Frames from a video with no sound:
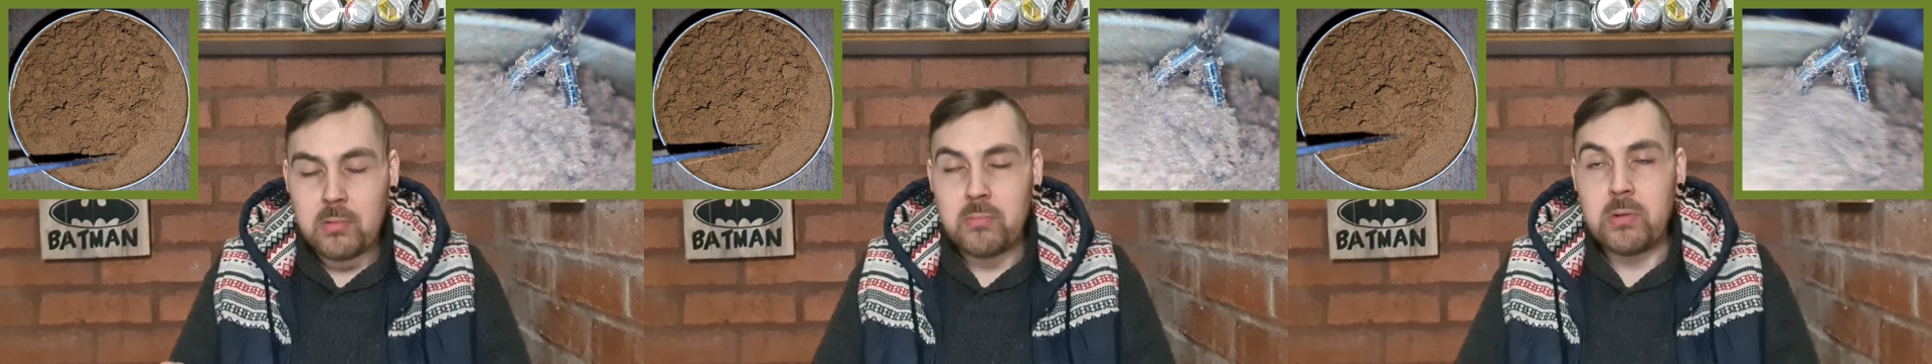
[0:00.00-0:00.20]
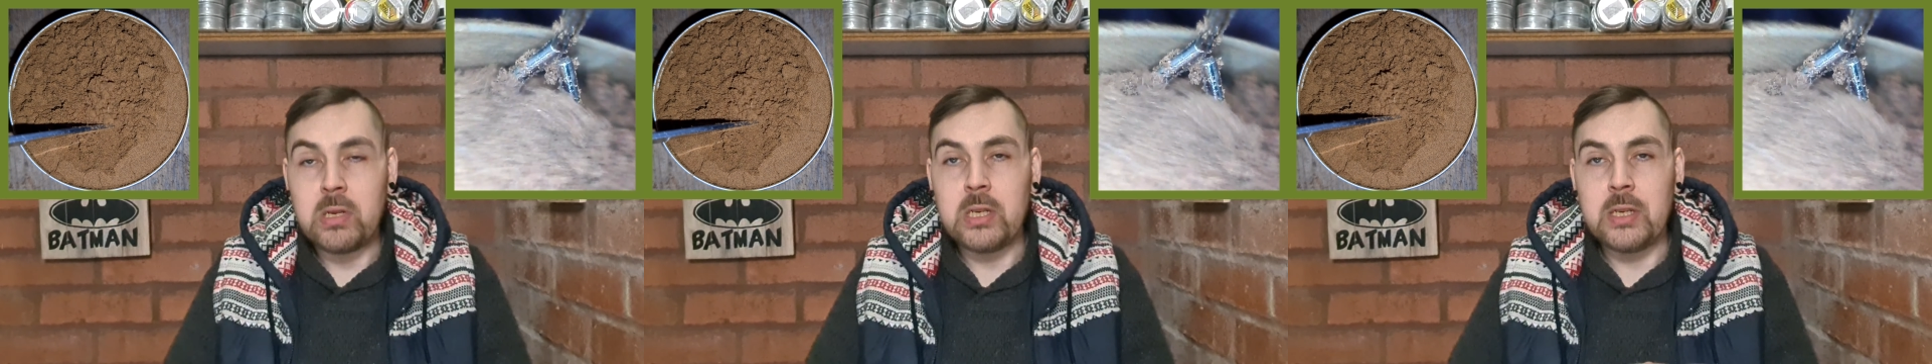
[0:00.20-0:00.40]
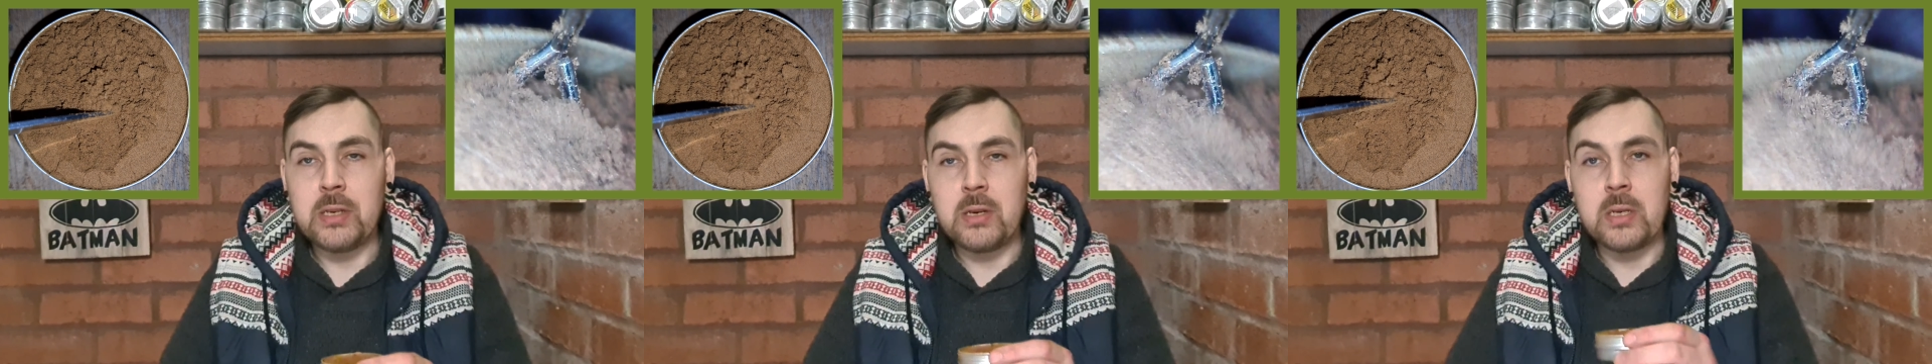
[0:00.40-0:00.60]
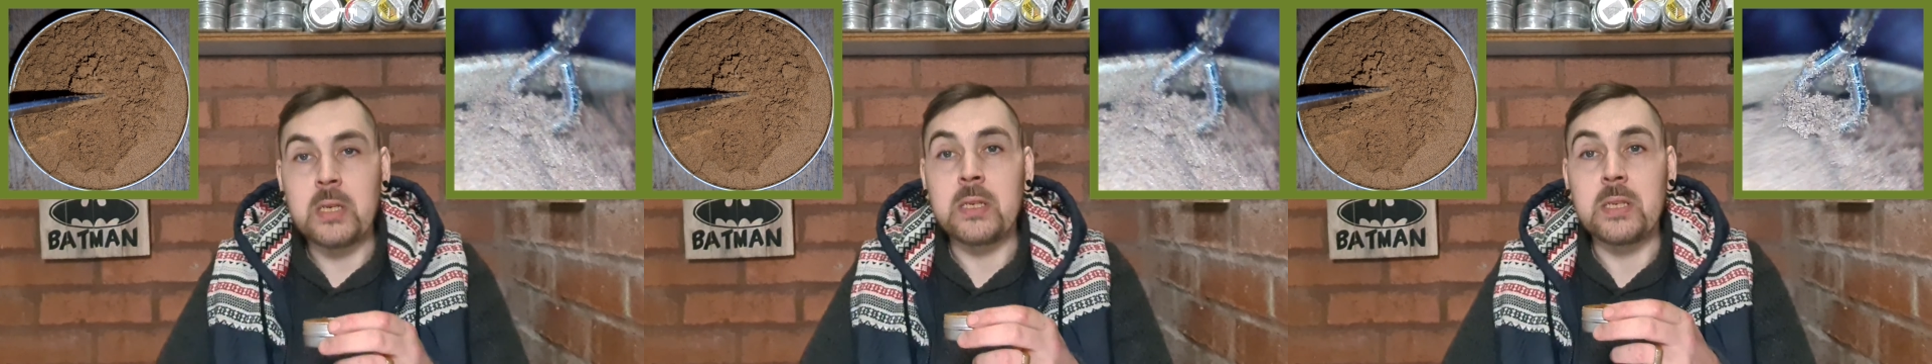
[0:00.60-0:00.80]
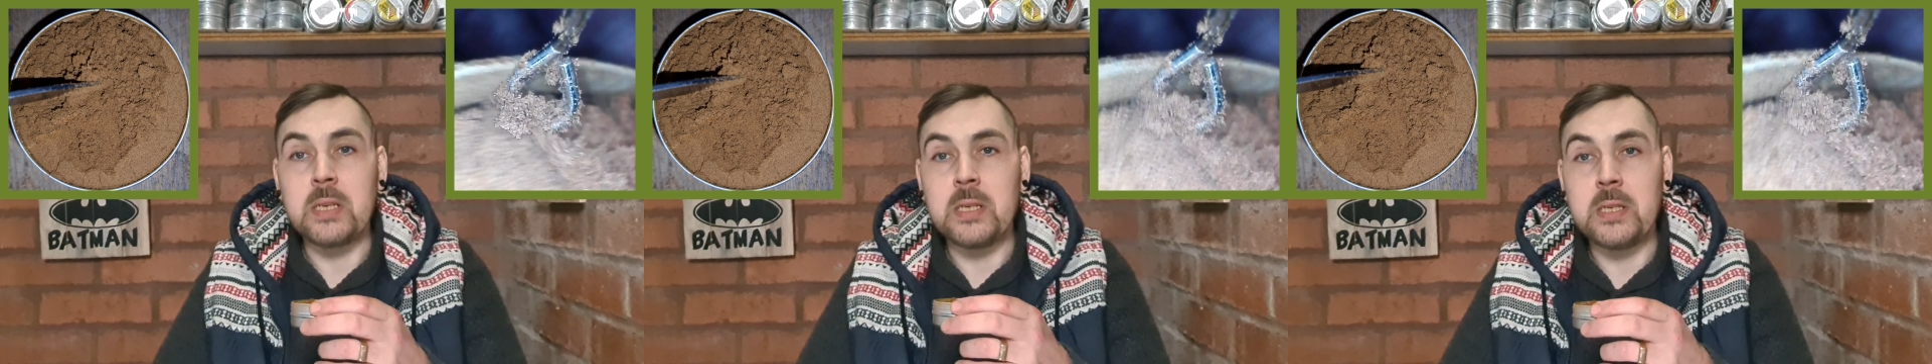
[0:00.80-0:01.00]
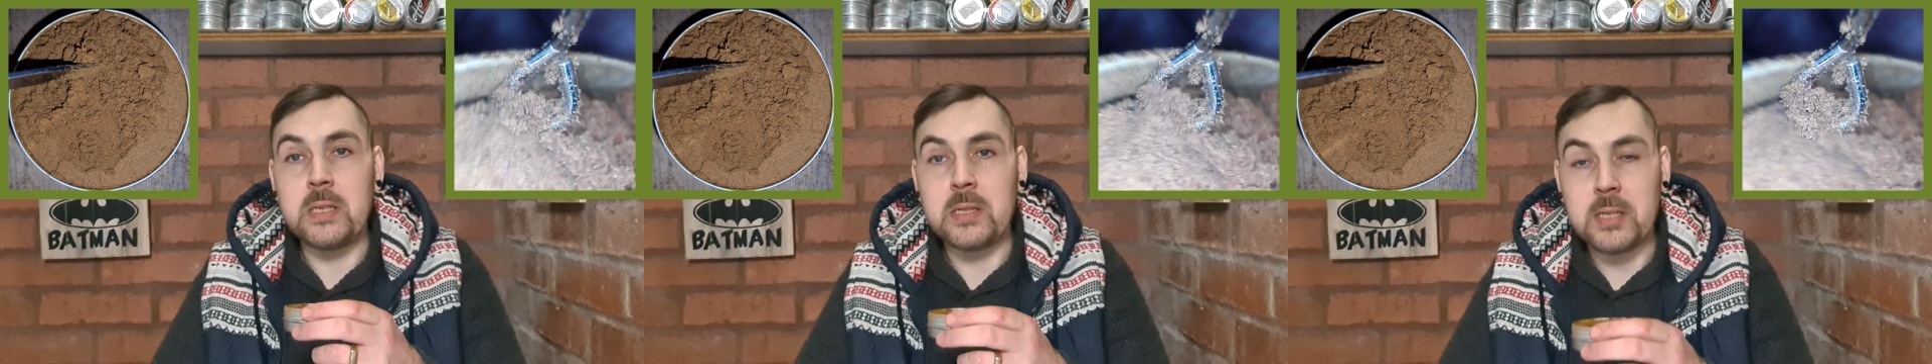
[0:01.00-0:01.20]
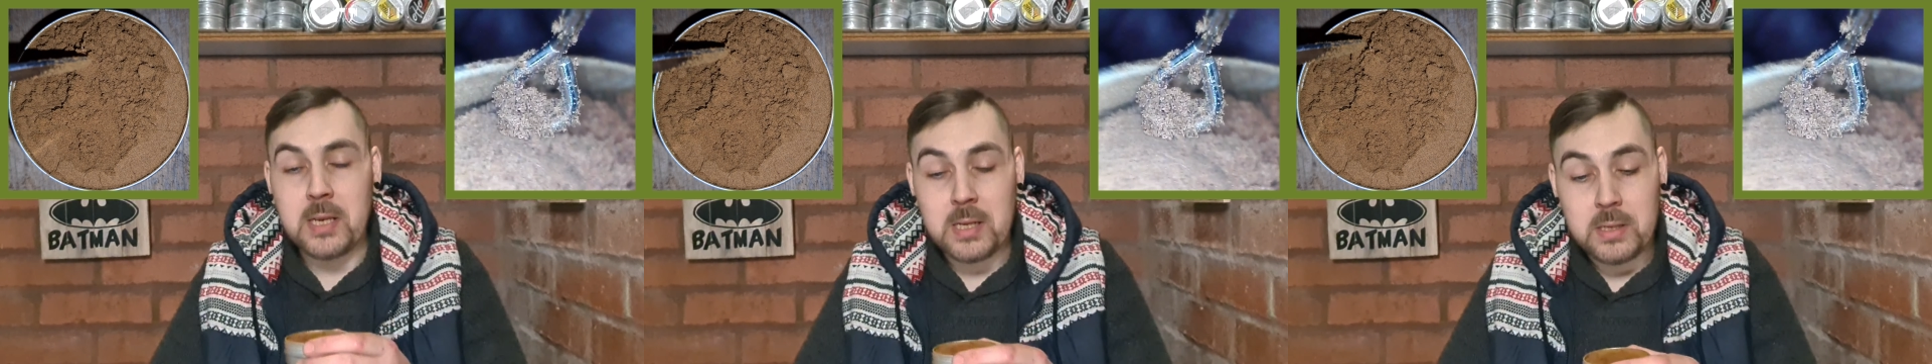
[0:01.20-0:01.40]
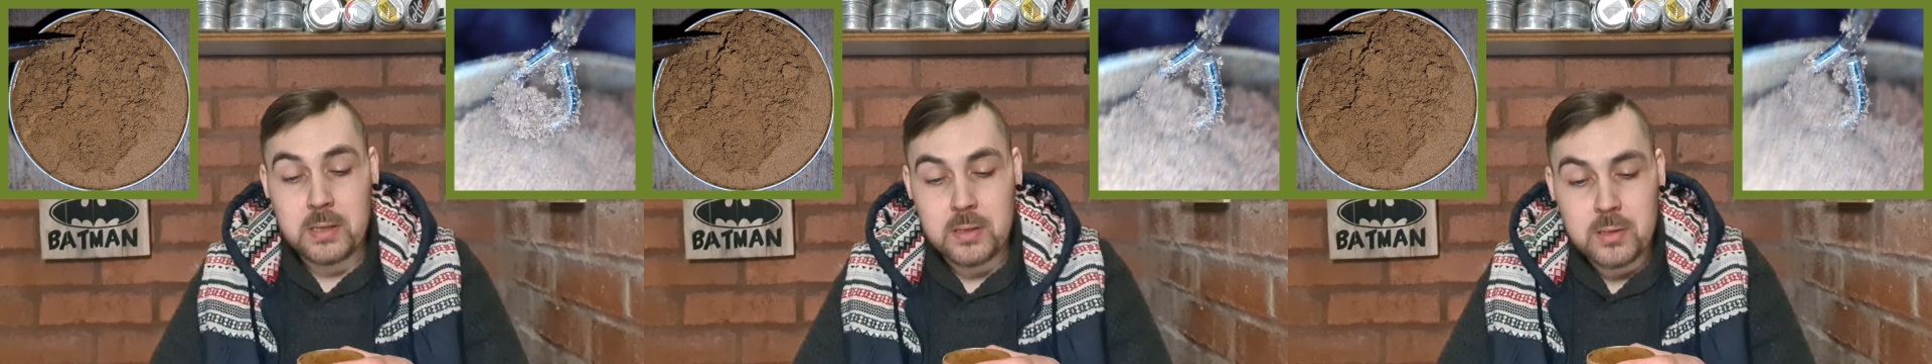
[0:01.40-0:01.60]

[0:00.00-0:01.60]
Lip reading: really nice in the tin.